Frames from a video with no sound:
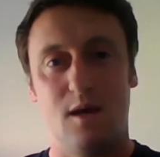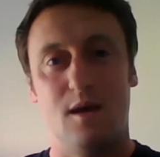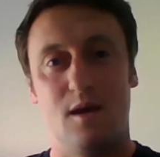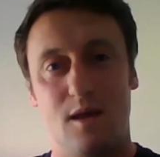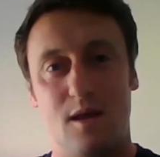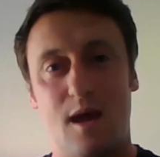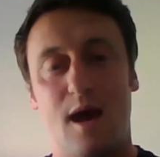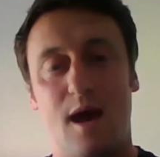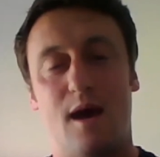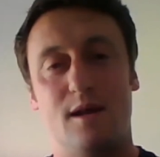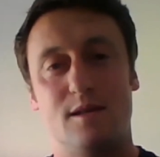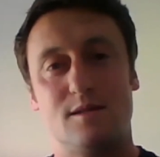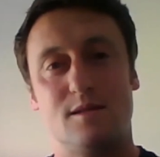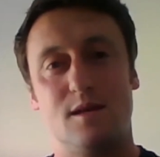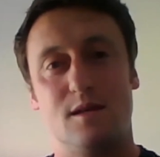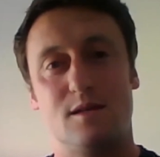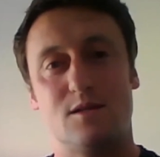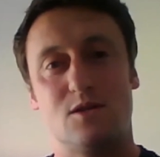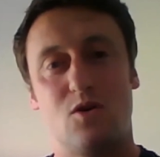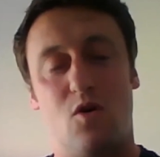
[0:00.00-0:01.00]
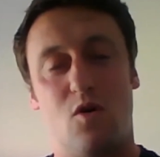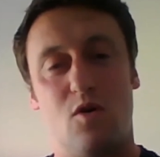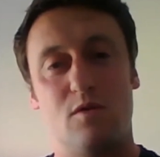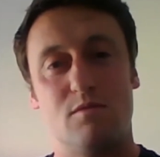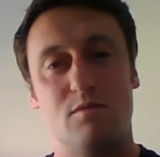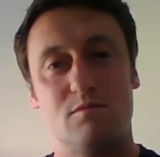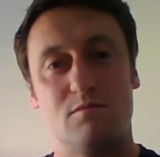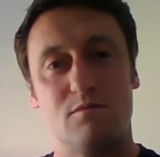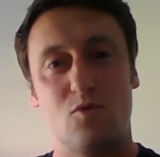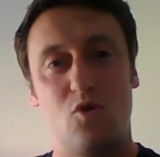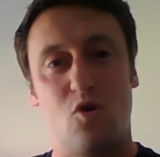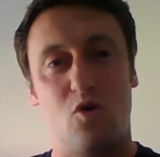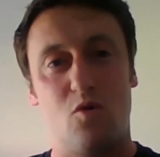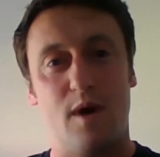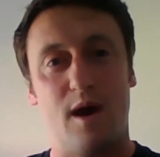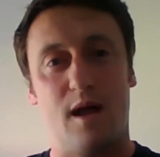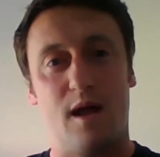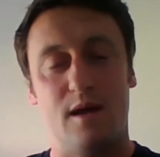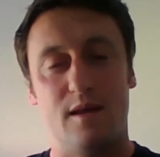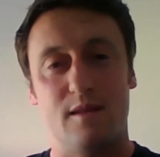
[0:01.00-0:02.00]
yeah, it's going
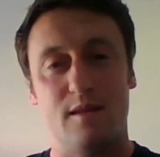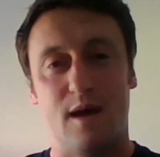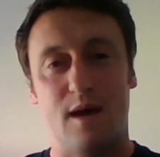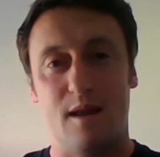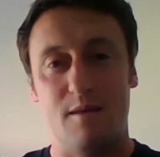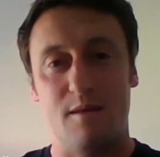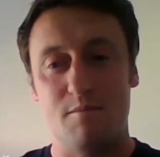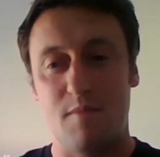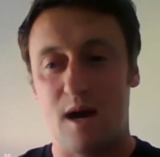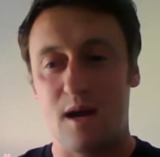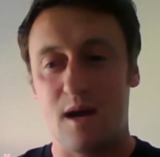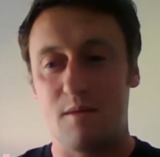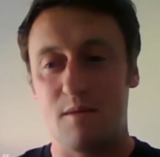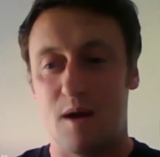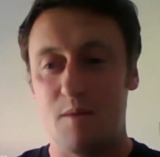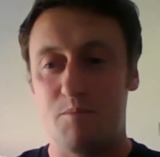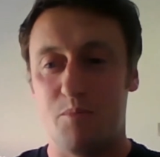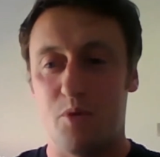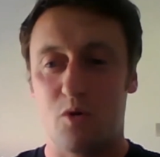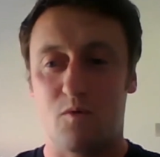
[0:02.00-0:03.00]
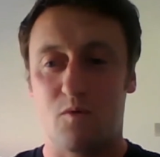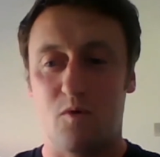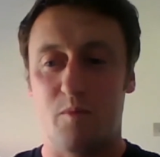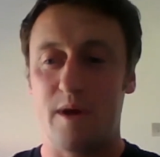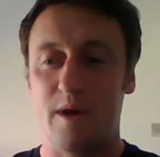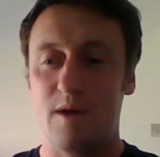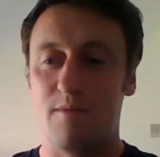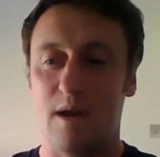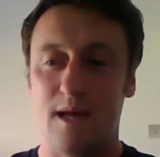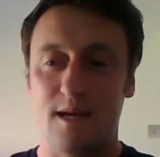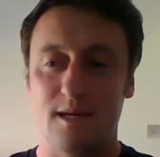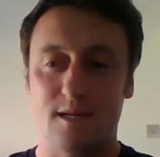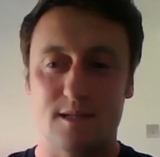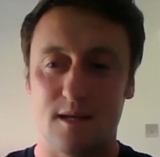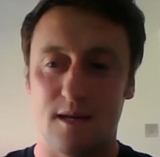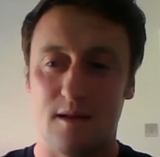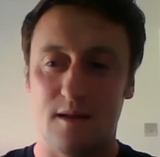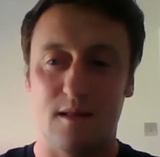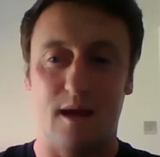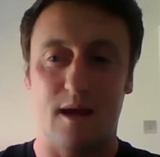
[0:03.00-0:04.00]
well. And my book will be released
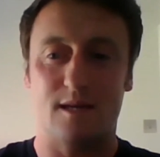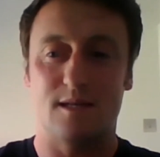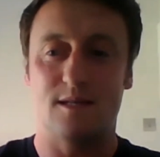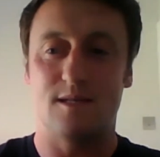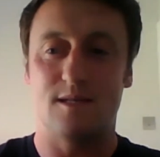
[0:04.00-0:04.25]
in the next